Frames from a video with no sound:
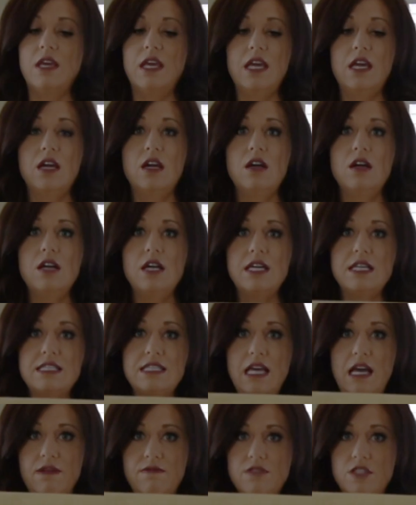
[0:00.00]
here is
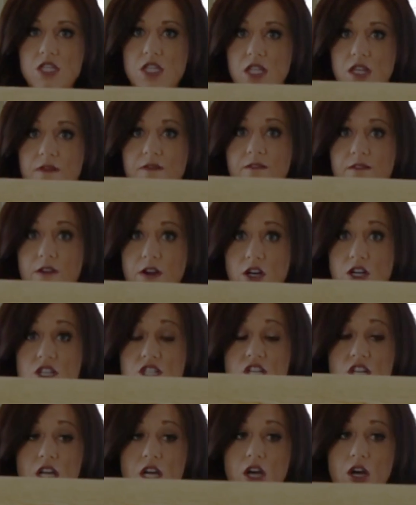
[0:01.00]
after the
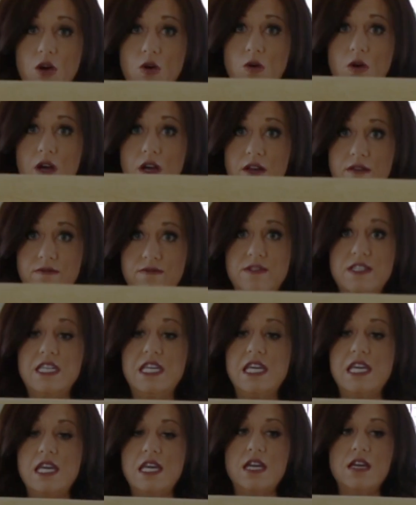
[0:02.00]
first coat of
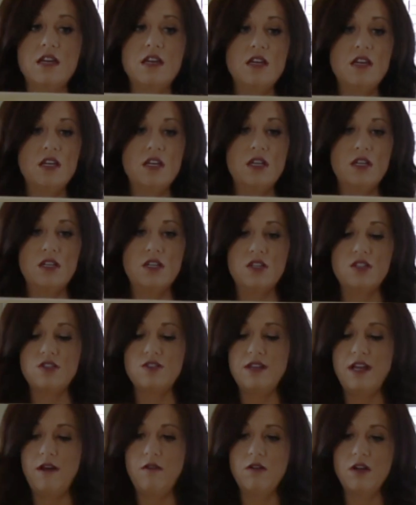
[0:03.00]
tea.
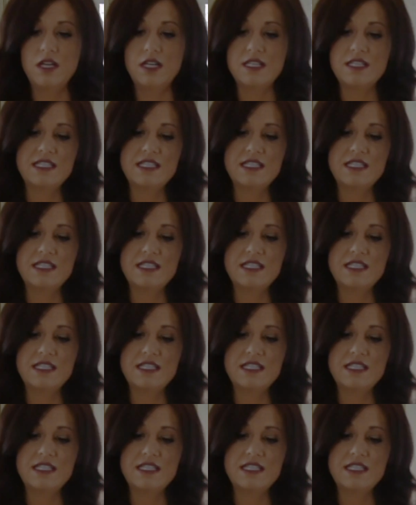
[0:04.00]
So now